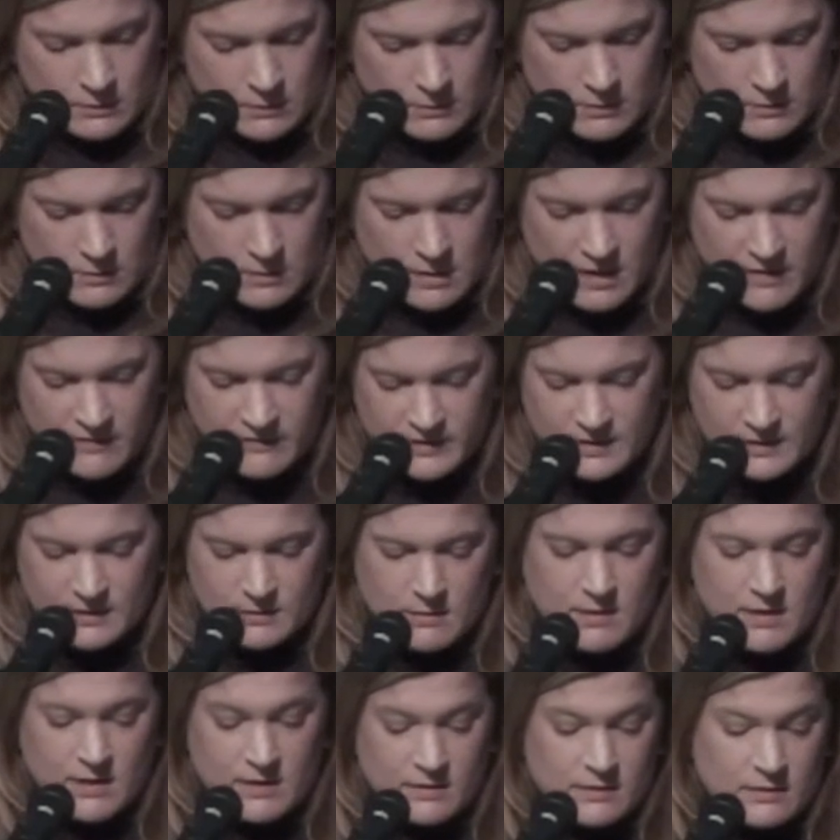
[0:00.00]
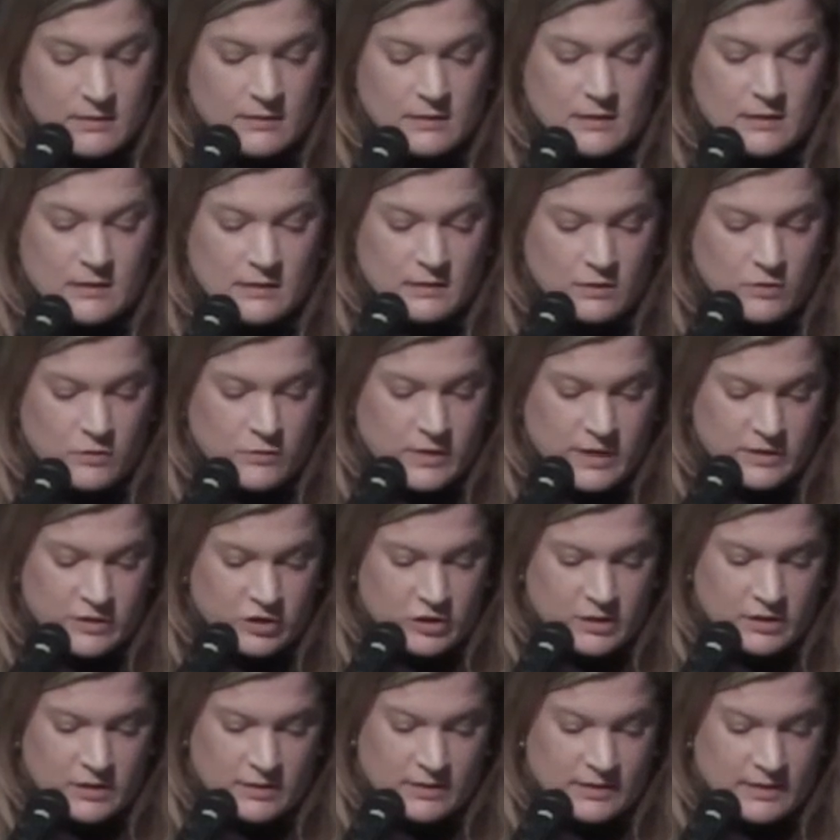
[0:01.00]
I have a slide that says
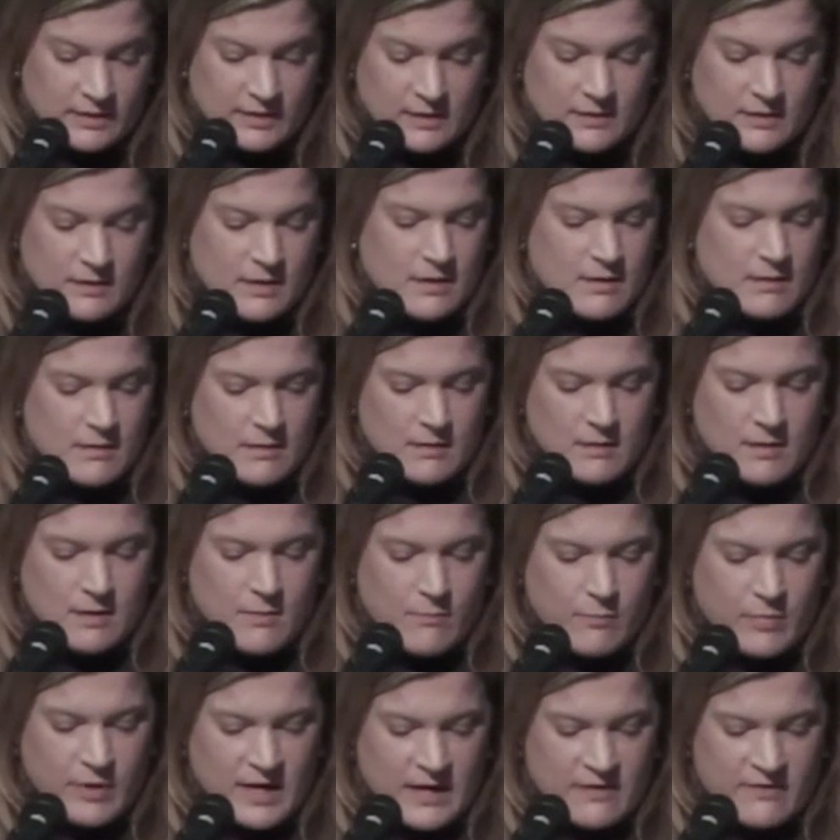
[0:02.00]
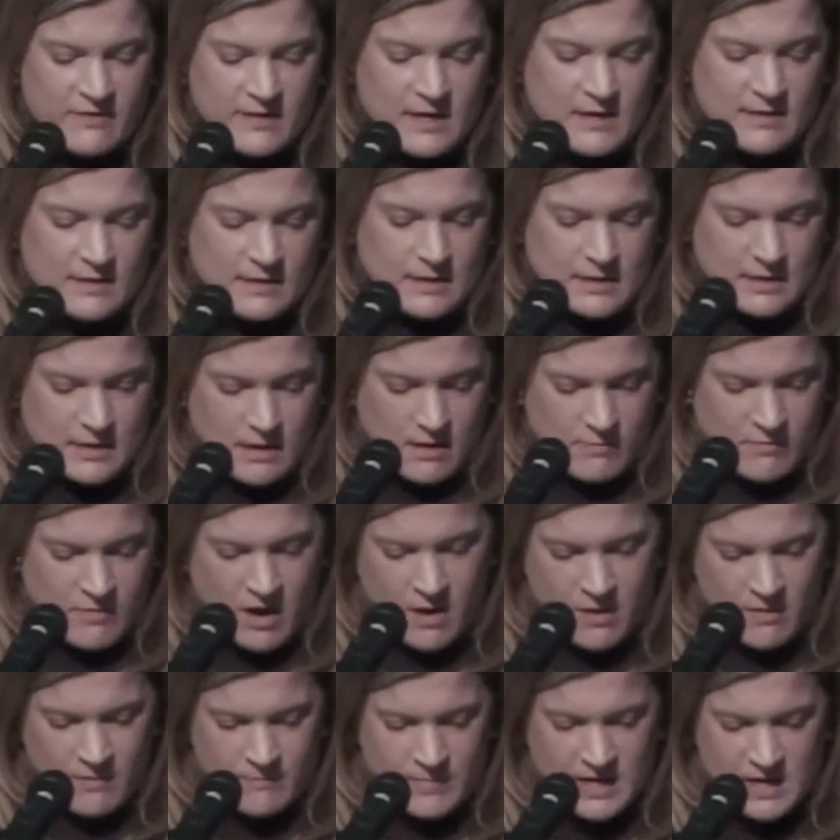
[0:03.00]
questions, but I think that
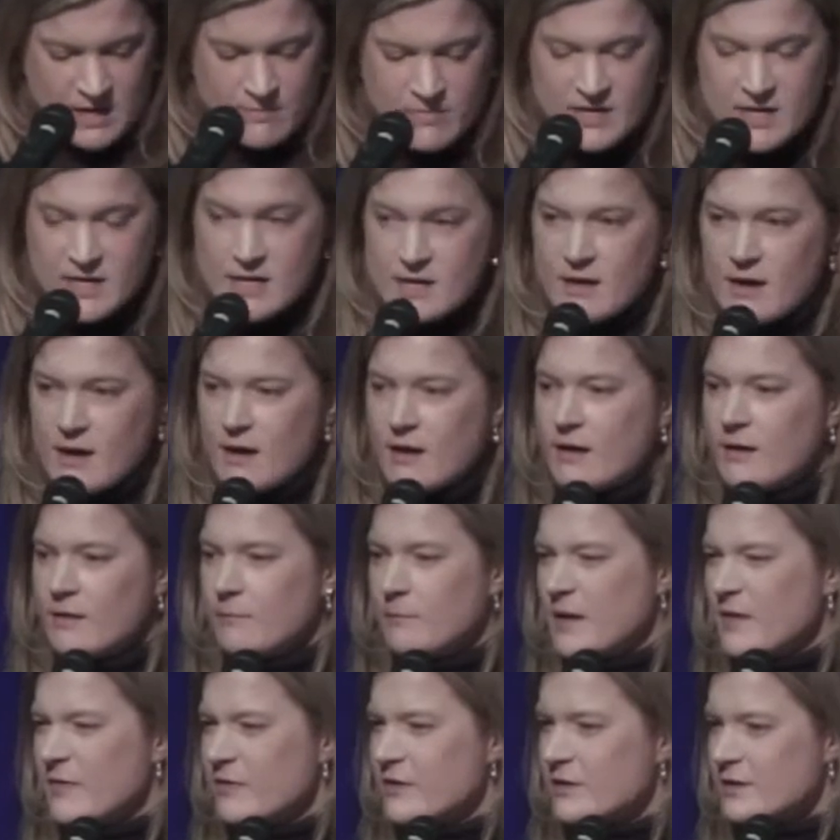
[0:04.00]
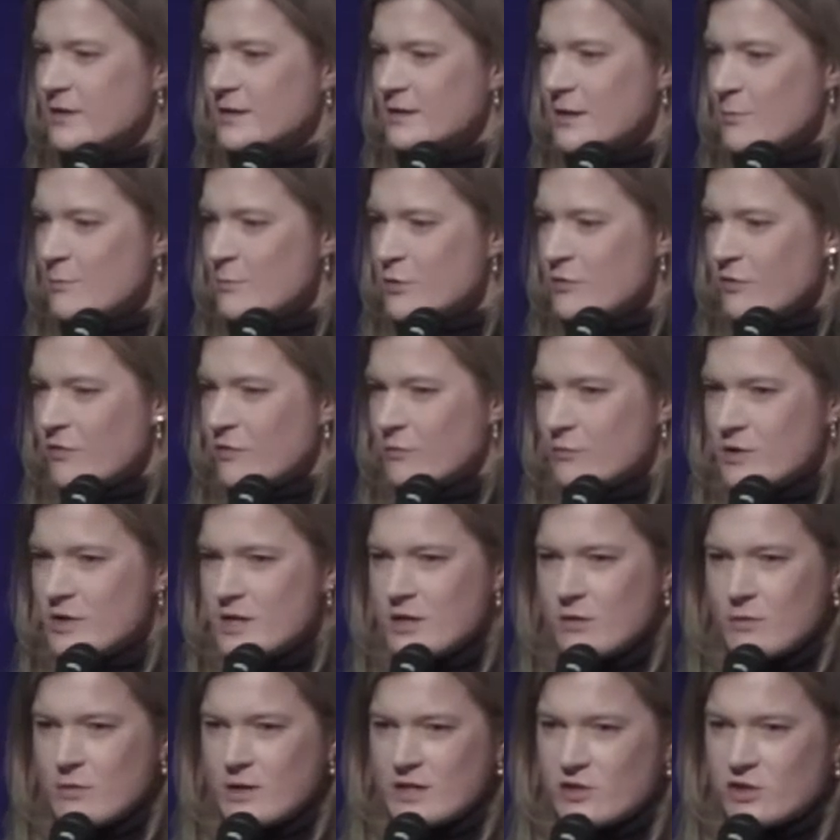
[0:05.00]
maybe there's number 3
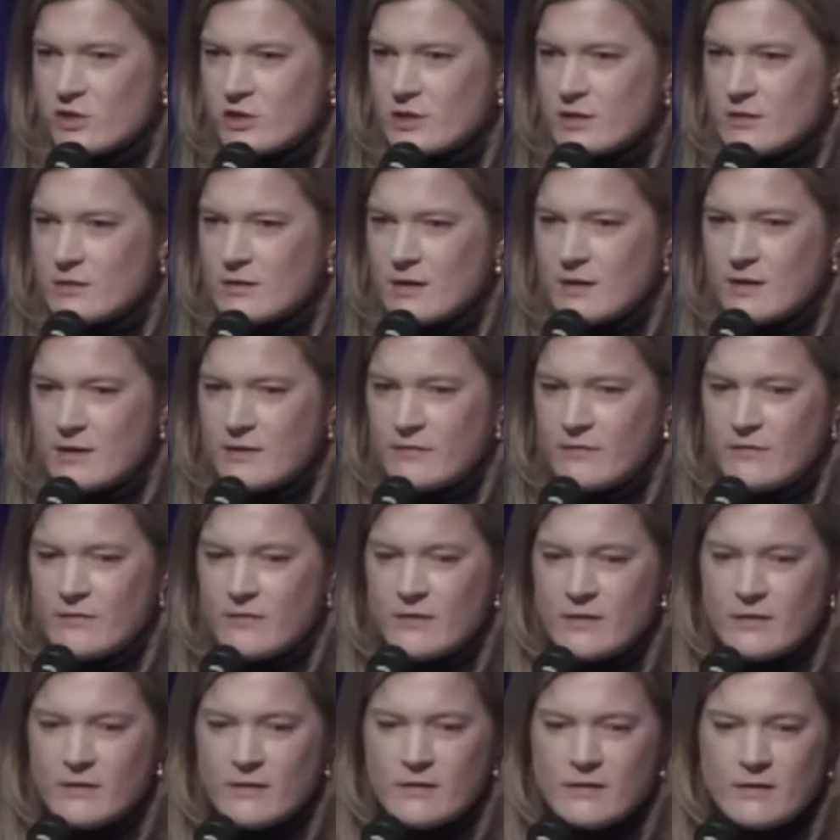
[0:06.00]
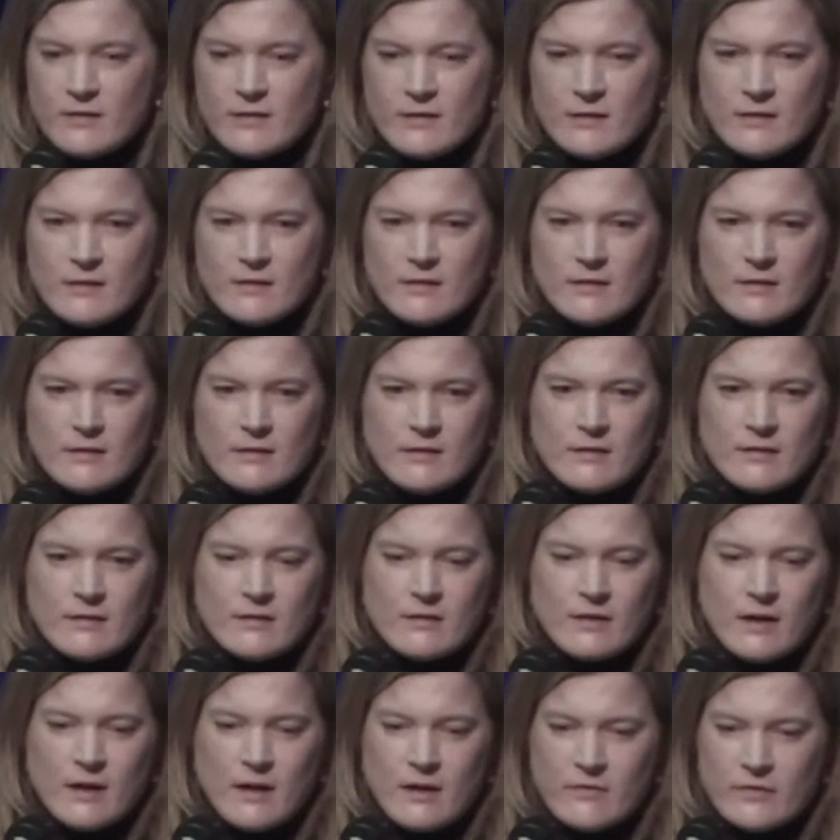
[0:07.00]
question on
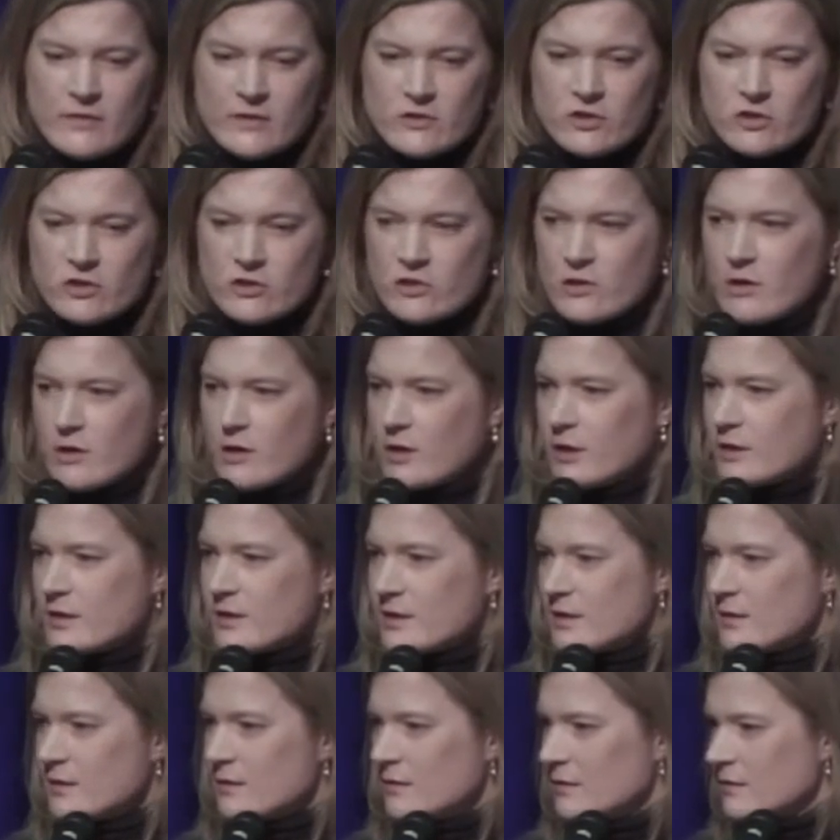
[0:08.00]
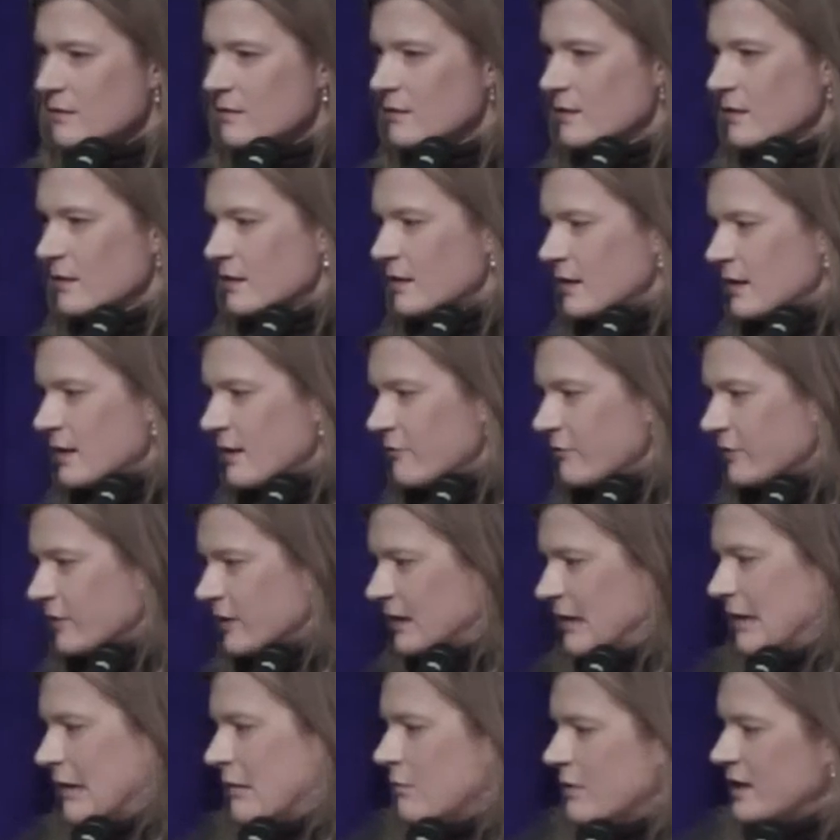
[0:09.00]
the chart, and I
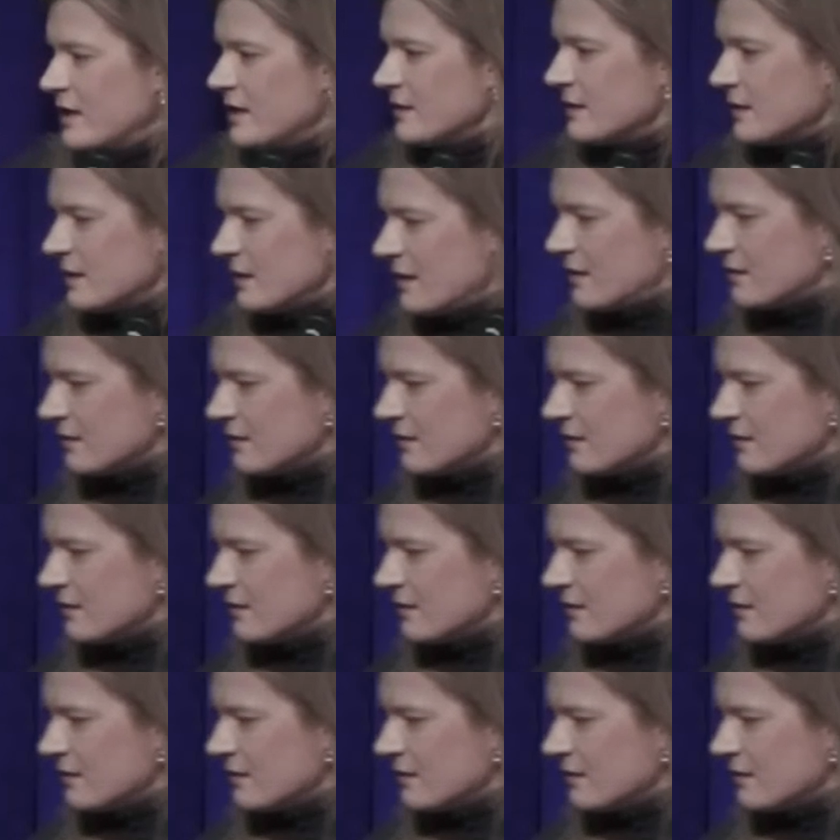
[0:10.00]
forget what it says.